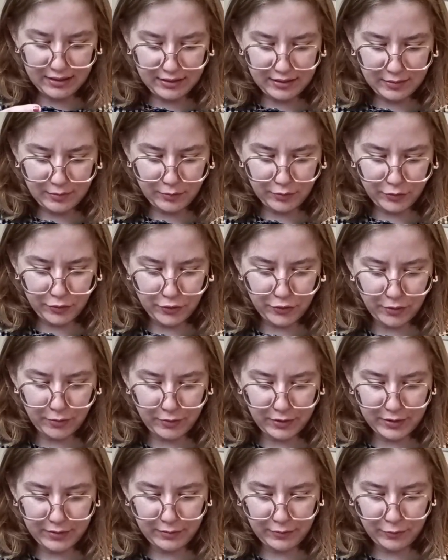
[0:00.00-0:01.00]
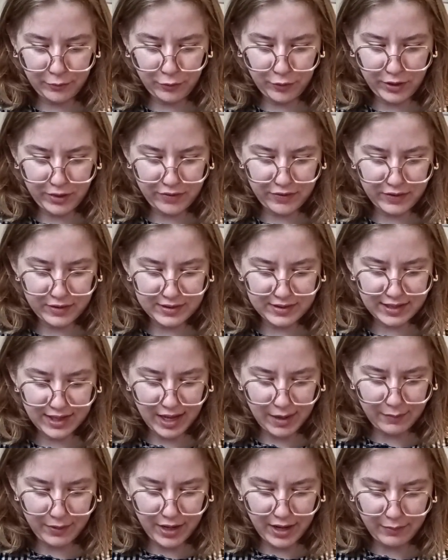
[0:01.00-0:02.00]
a problem with this
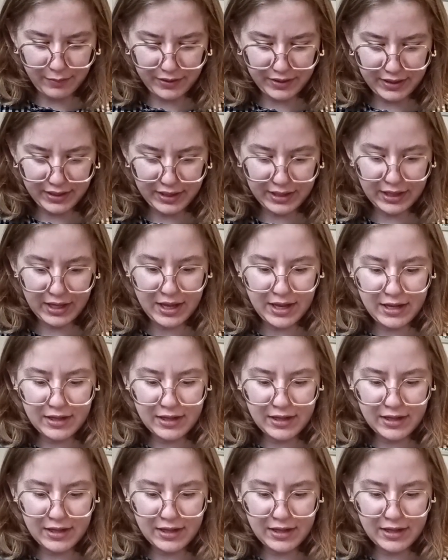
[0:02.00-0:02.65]
gap happening.